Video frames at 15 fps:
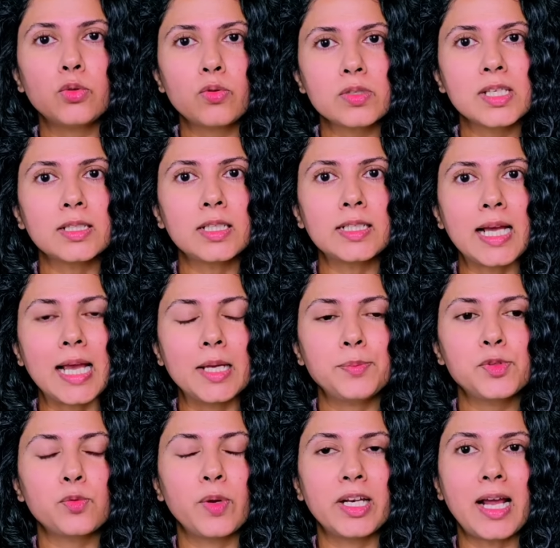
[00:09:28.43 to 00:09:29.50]
those are the
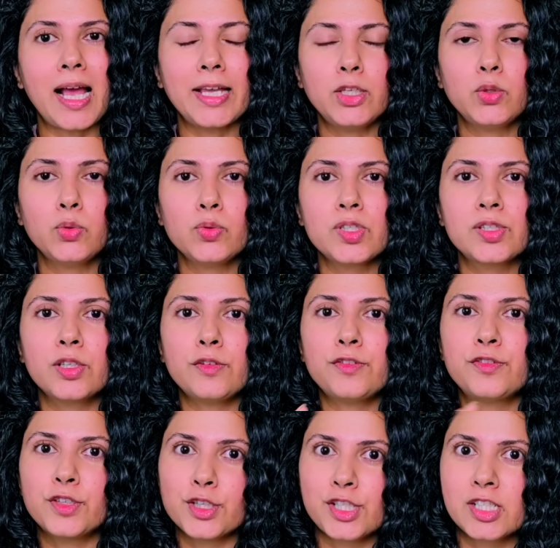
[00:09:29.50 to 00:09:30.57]
times when I use the
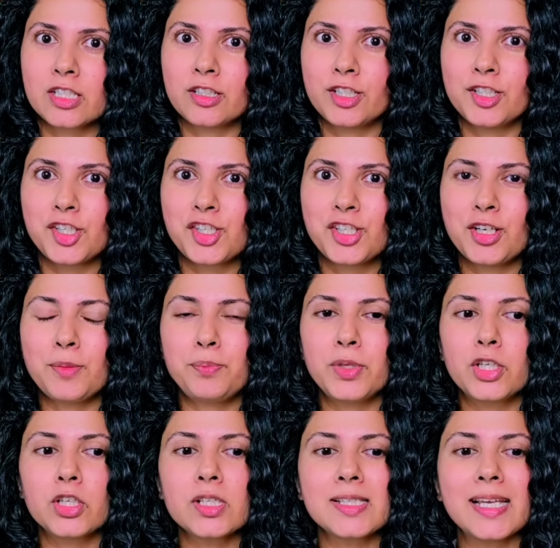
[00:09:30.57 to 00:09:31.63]
first conditioner
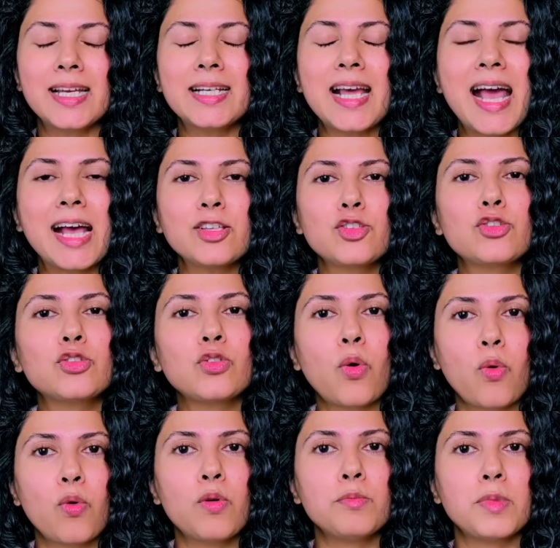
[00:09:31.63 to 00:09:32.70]
because it has
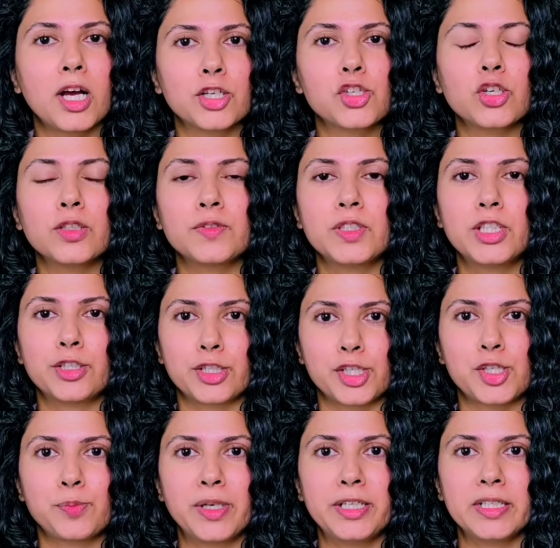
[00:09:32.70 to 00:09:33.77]
so much of
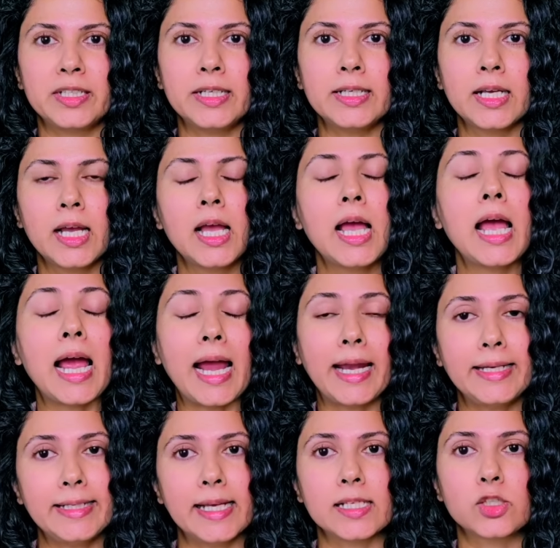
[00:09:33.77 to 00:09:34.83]
nourishment in it.
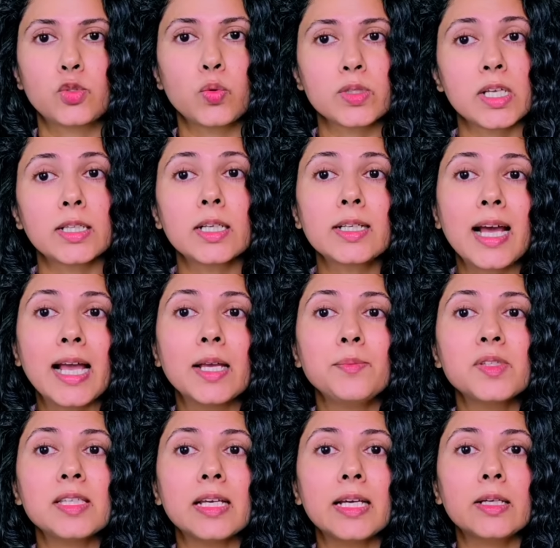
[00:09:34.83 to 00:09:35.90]
And yes, those are the
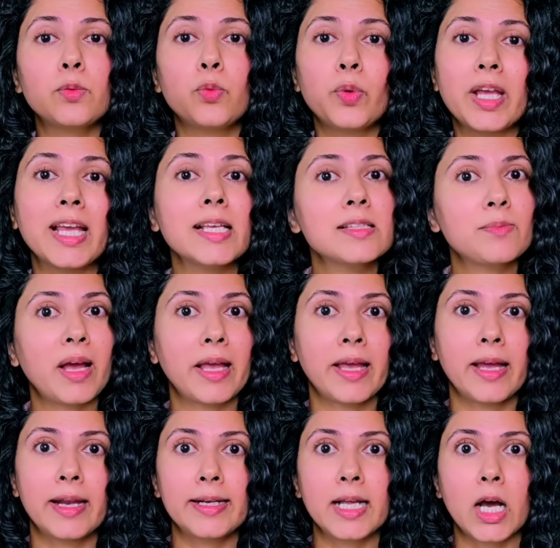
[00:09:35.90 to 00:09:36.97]
times it weighs my
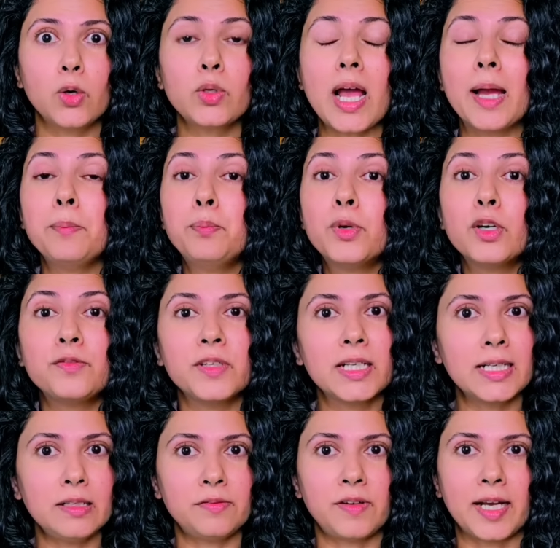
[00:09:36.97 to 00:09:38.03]
hair down. I'm
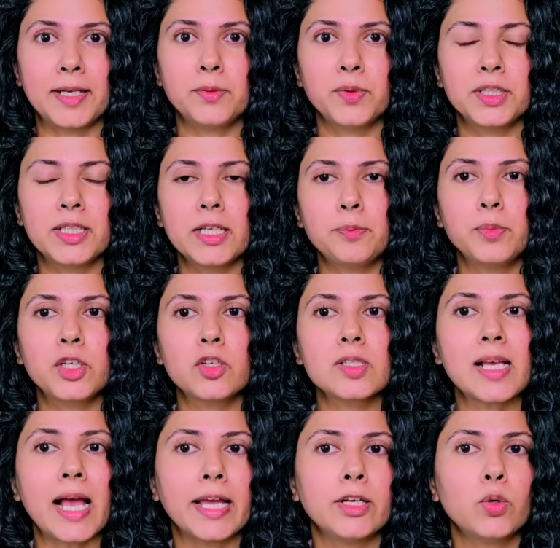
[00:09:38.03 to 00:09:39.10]
perfectly fine with it
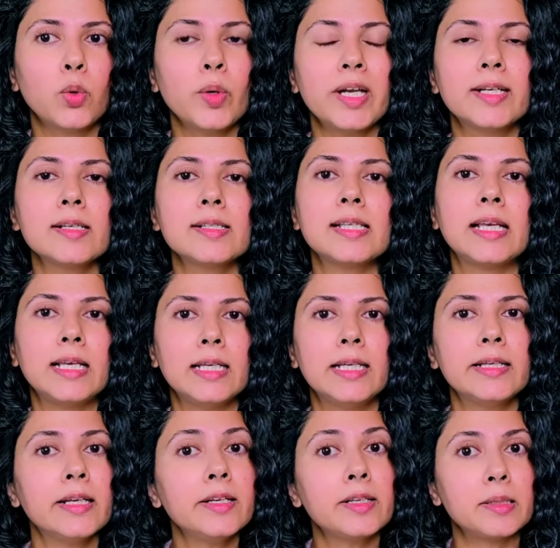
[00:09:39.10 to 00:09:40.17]
because I know it is
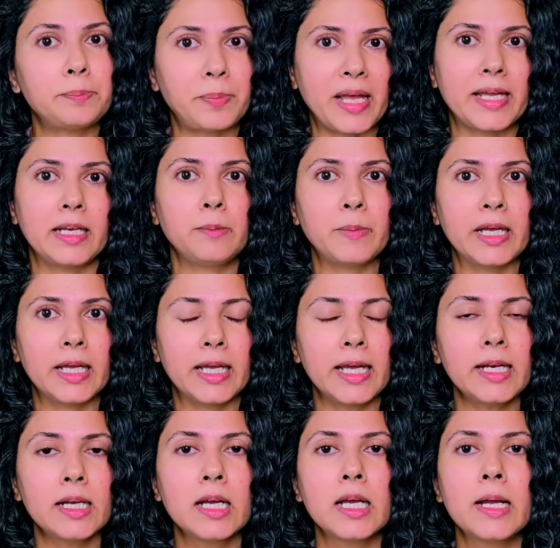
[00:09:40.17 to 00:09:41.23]
healing and repairing my hair.